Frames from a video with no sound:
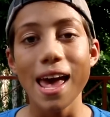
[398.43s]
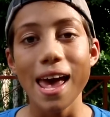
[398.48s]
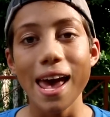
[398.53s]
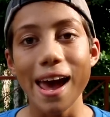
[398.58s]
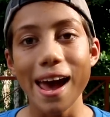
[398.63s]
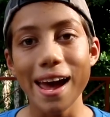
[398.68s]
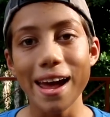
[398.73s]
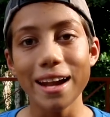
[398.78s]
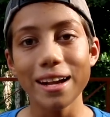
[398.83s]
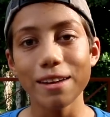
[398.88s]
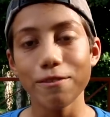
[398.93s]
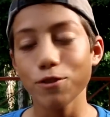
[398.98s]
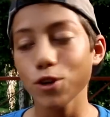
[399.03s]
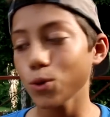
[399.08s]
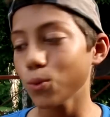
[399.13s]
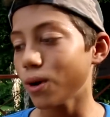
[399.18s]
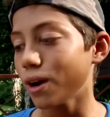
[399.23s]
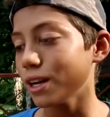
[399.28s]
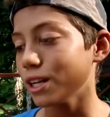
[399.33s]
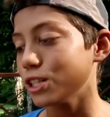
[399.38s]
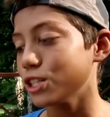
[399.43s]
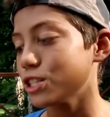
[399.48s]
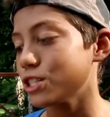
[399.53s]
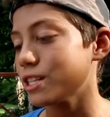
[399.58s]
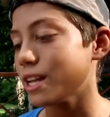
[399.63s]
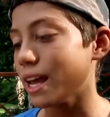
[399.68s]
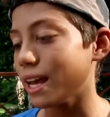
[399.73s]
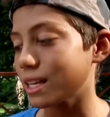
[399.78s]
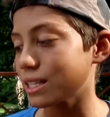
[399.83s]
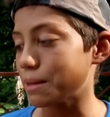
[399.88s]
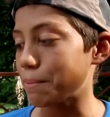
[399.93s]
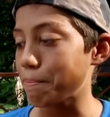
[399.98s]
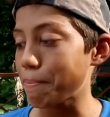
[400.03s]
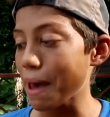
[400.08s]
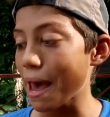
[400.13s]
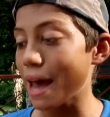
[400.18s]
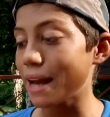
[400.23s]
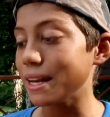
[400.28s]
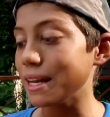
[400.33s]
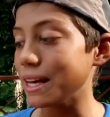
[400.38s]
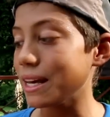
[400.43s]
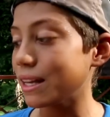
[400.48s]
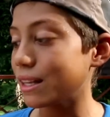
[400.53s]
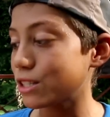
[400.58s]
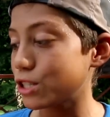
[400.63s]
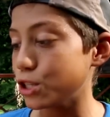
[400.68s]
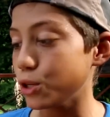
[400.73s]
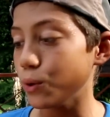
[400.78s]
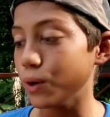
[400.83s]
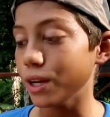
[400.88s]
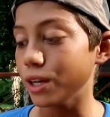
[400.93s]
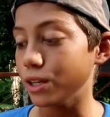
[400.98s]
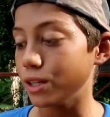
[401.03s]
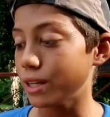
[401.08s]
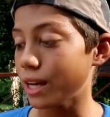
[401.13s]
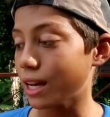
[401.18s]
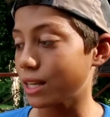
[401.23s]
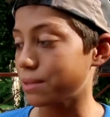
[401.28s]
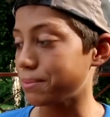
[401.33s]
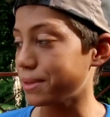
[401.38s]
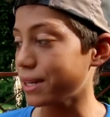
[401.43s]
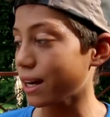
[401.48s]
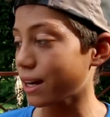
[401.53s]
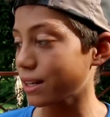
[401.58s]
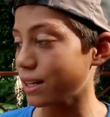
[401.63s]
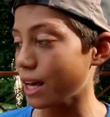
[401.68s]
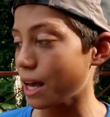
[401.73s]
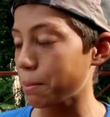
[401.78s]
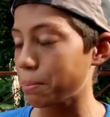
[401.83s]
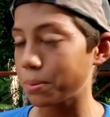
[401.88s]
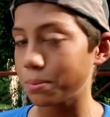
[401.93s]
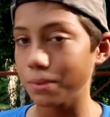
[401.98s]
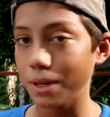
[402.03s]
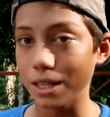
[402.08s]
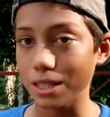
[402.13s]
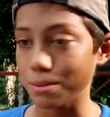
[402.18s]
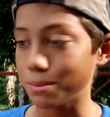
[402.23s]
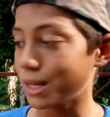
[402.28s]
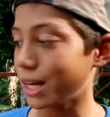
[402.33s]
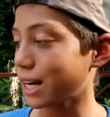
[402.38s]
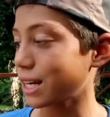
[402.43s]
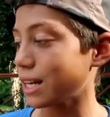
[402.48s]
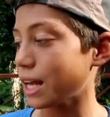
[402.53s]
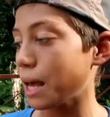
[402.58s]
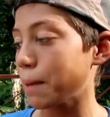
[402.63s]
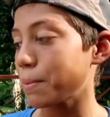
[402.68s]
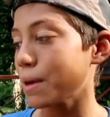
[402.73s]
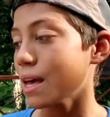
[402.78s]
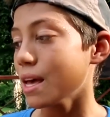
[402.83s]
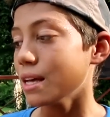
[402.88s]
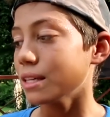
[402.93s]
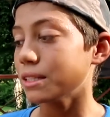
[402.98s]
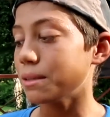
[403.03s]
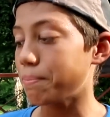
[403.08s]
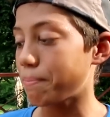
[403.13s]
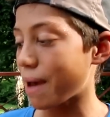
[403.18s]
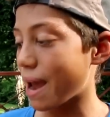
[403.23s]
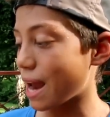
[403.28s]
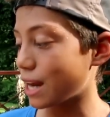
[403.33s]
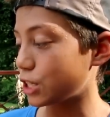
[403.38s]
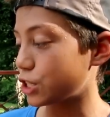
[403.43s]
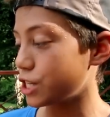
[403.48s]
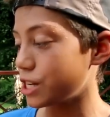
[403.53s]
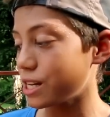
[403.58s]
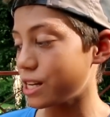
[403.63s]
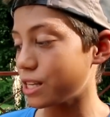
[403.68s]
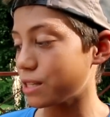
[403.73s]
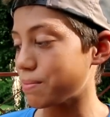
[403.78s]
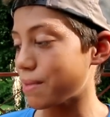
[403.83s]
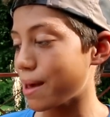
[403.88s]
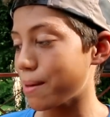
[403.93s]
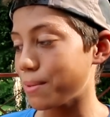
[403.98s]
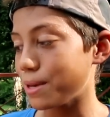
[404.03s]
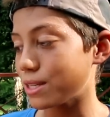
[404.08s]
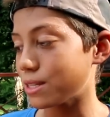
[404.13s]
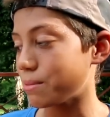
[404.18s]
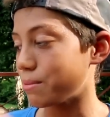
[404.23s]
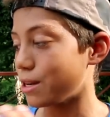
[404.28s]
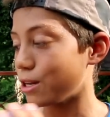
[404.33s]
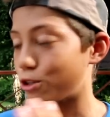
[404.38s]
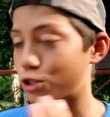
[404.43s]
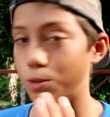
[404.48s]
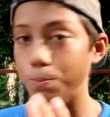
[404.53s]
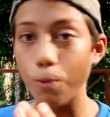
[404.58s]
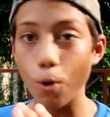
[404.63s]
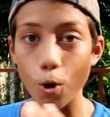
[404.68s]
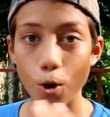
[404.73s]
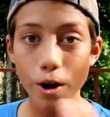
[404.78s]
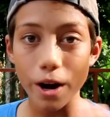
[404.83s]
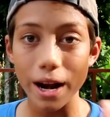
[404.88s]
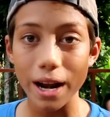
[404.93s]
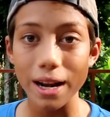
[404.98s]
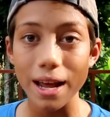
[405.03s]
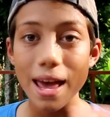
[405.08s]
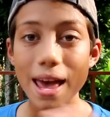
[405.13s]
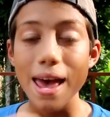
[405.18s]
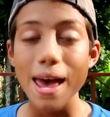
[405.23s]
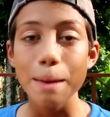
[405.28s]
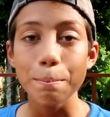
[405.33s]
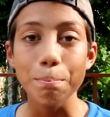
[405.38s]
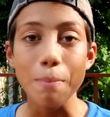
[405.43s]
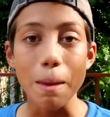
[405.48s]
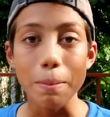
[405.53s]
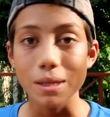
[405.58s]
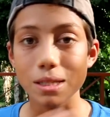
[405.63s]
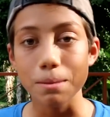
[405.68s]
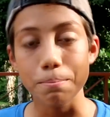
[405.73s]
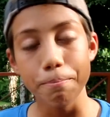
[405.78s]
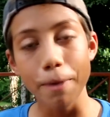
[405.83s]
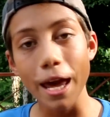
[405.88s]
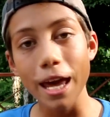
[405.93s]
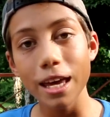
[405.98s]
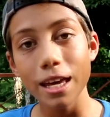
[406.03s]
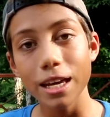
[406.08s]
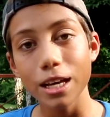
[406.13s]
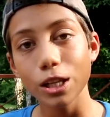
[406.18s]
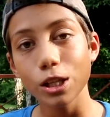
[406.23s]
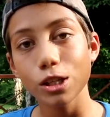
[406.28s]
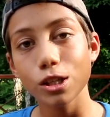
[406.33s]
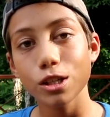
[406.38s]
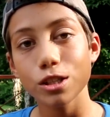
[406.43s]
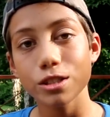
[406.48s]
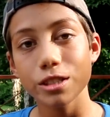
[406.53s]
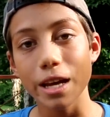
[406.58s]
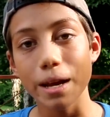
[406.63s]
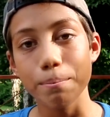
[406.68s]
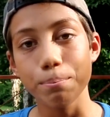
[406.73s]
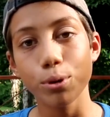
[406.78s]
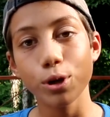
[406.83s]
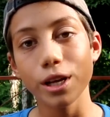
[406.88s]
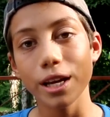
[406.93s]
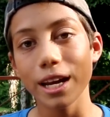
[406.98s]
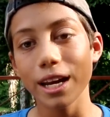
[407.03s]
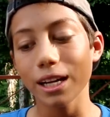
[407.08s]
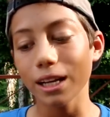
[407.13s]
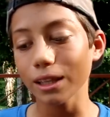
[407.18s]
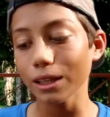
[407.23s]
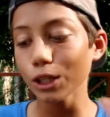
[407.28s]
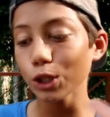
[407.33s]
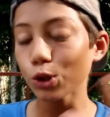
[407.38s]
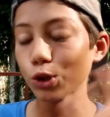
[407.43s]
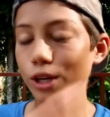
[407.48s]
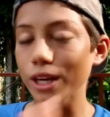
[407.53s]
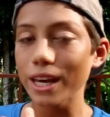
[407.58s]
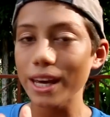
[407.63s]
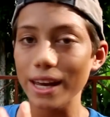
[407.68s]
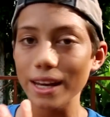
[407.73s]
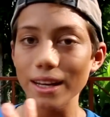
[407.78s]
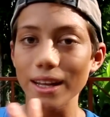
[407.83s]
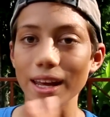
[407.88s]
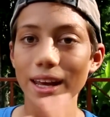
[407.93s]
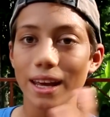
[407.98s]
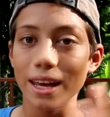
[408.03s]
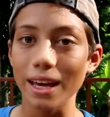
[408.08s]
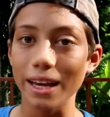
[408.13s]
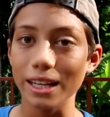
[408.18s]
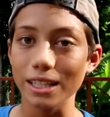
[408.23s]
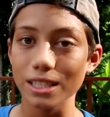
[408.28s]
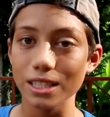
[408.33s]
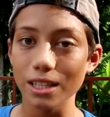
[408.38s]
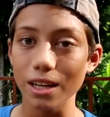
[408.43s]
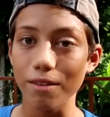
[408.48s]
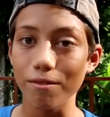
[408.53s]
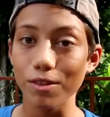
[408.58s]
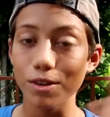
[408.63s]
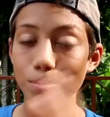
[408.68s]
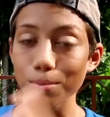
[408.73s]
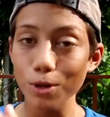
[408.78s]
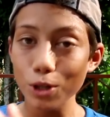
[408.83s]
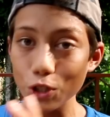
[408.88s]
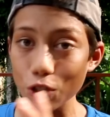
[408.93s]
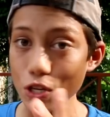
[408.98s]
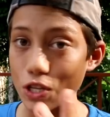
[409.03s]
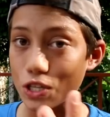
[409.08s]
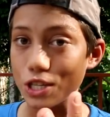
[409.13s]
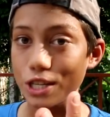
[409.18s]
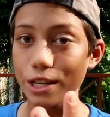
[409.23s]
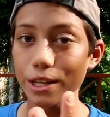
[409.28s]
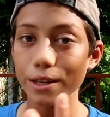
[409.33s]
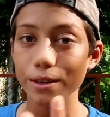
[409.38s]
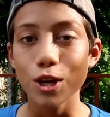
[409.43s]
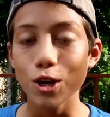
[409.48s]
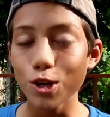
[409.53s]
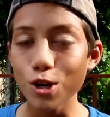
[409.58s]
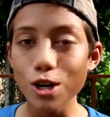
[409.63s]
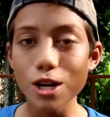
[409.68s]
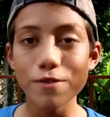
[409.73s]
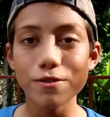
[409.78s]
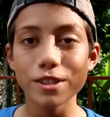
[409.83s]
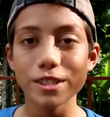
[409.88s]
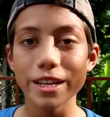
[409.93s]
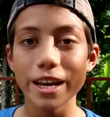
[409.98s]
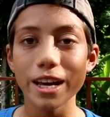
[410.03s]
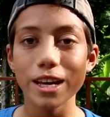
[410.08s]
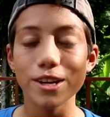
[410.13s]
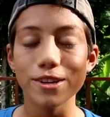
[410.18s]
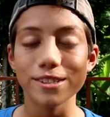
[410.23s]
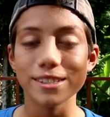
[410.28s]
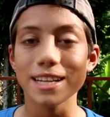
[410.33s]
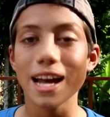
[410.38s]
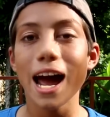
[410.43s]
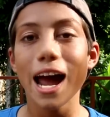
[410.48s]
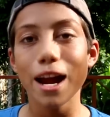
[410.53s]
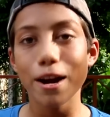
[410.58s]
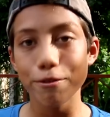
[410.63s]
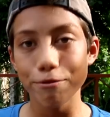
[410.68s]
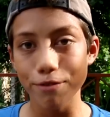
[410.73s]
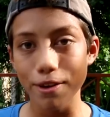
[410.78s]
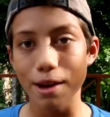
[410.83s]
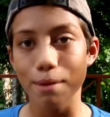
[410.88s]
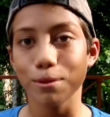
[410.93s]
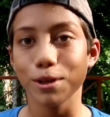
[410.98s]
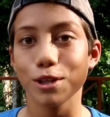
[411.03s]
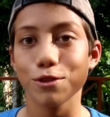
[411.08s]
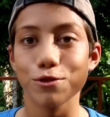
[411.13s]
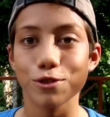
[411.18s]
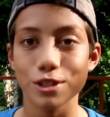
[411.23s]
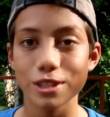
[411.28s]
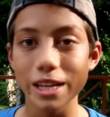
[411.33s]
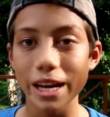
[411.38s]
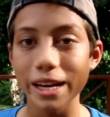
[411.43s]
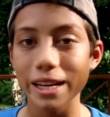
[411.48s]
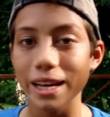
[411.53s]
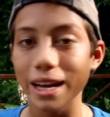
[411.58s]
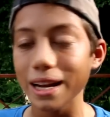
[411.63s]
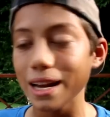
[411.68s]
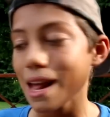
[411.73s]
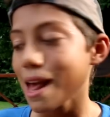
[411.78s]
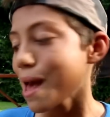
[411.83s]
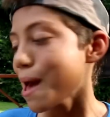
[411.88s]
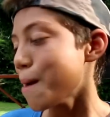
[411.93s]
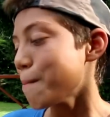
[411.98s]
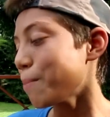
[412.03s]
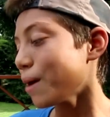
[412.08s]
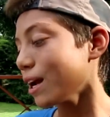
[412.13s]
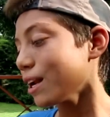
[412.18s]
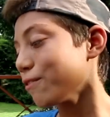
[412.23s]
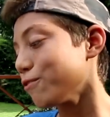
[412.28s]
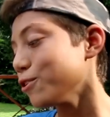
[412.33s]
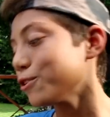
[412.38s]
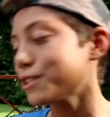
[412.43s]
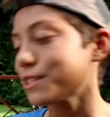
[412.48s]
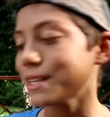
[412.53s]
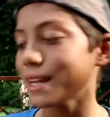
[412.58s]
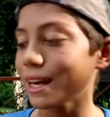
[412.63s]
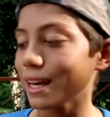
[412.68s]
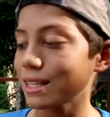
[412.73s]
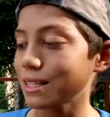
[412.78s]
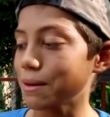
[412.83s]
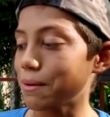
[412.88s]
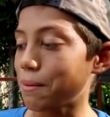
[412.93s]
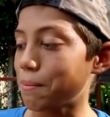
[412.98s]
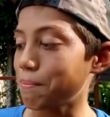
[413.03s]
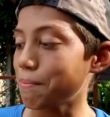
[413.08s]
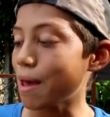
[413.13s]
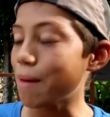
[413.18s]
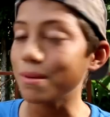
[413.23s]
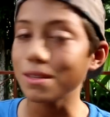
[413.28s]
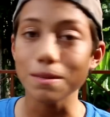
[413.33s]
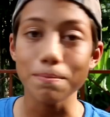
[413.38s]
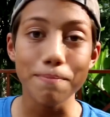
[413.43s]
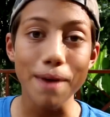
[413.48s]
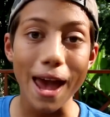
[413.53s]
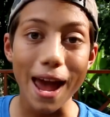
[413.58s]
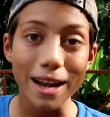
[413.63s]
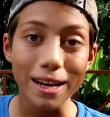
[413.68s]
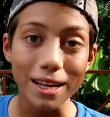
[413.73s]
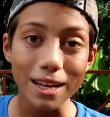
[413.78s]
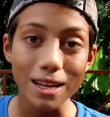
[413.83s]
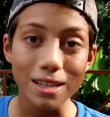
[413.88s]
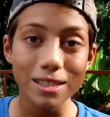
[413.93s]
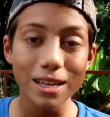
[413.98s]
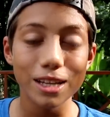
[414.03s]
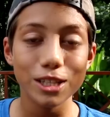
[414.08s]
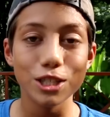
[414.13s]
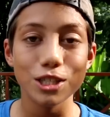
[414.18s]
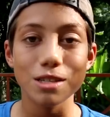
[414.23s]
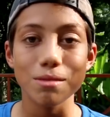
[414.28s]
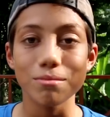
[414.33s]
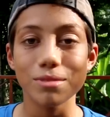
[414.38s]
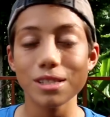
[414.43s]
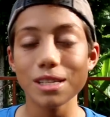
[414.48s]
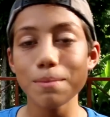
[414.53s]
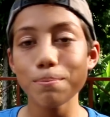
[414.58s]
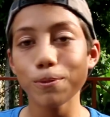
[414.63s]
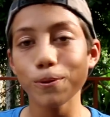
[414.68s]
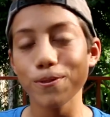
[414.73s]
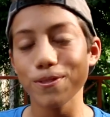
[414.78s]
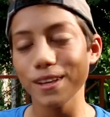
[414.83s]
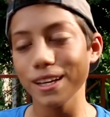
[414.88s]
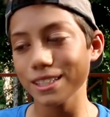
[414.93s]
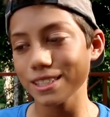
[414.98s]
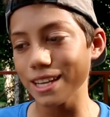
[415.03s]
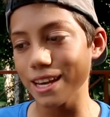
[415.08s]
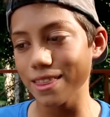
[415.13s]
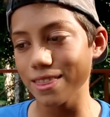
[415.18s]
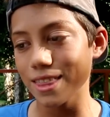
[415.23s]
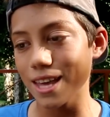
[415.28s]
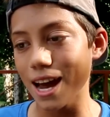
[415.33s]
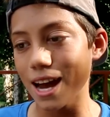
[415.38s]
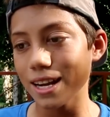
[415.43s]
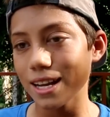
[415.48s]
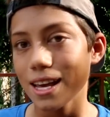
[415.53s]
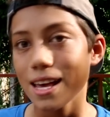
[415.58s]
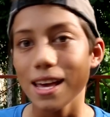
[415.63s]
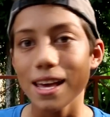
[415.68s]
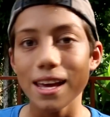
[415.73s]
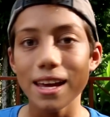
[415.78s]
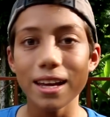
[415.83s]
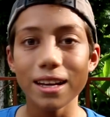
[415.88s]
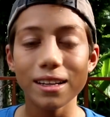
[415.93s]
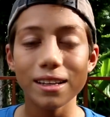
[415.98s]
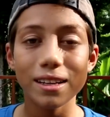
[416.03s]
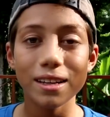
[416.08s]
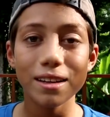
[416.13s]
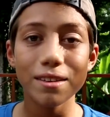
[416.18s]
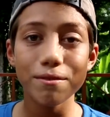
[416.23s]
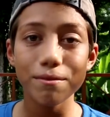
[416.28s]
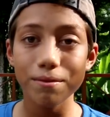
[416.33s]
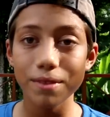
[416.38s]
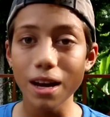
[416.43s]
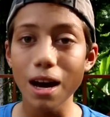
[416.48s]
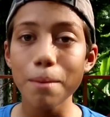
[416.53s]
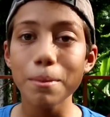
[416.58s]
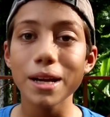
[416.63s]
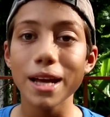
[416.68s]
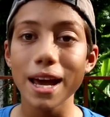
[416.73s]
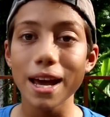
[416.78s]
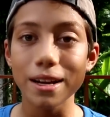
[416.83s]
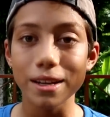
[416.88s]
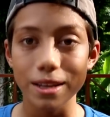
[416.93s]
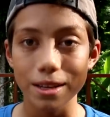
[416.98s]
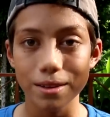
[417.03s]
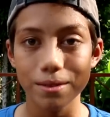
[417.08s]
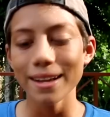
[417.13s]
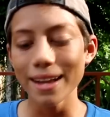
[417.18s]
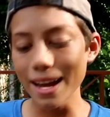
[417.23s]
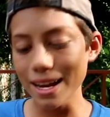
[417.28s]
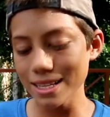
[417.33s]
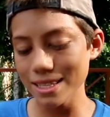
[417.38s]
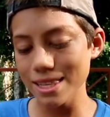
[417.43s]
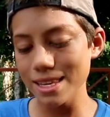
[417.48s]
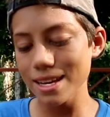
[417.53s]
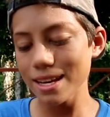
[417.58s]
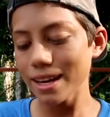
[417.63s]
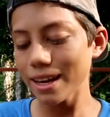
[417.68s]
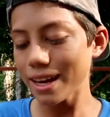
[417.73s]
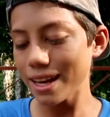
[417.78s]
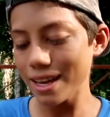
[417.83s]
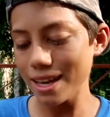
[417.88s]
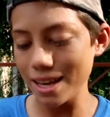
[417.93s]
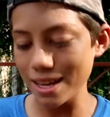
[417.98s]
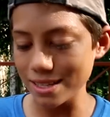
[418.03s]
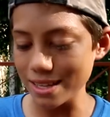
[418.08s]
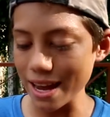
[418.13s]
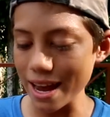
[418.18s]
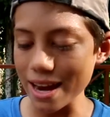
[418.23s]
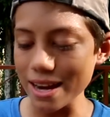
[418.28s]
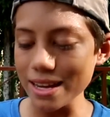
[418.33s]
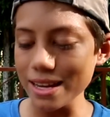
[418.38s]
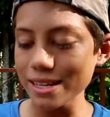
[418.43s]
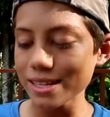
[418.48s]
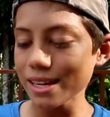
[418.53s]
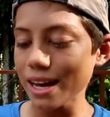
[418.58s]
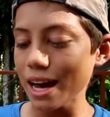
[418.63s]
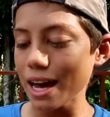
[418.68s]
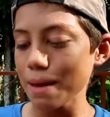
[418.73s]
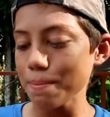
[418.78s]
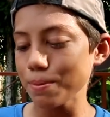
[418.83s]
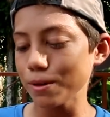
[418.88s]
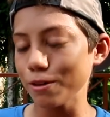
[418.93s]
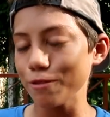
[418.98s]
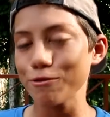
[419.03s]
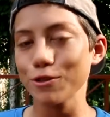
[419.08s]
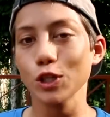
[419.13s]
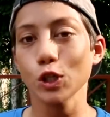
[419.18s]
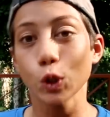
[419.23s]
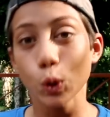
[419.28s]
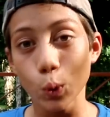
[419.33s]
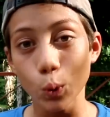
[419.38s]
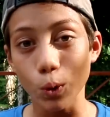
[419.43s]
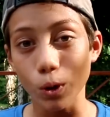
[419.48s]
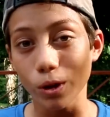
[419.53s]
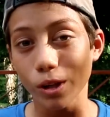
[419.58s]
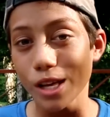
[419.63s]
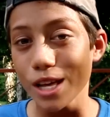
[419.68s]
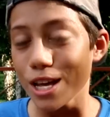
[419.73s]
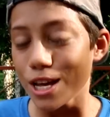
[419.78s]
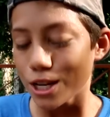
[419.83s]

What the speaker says: And if you want to just take some band-aids, you can take some duct tape, get some duct tape, some bandages, maybe some Neosporin, maybe some painkillers, and put it in a little kit in case of an emergency. You don't have to take your entire family's first aid kit, but if you just take maybe some band-aids and just some simple things like that, it can come in handy. Next thing is any type of tool.